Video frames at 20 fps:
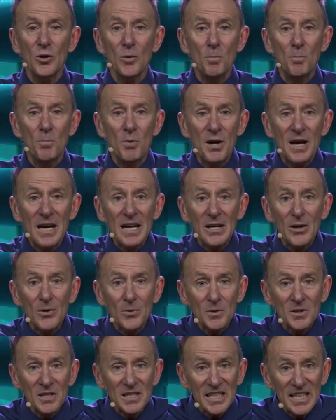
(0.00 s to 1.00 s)
to bring
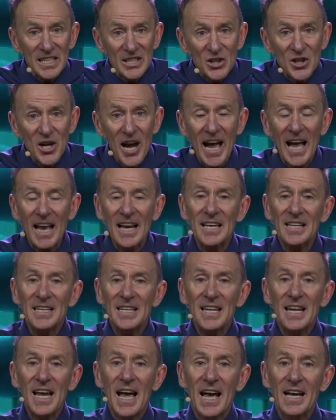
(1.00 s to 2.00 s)
your
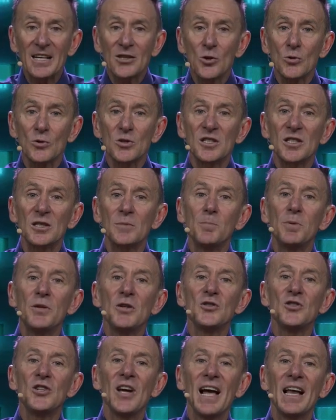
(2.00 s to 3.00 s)
sexuality and your
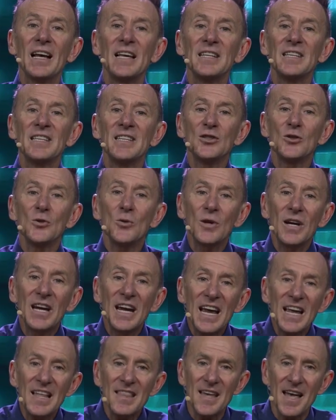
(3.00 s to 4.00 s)
spirituality
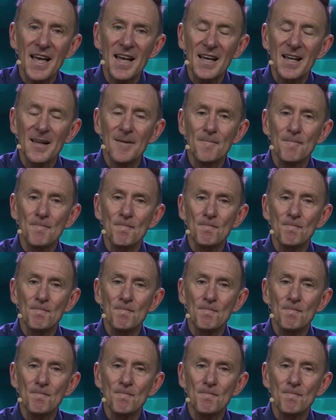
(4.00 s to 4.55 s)
together,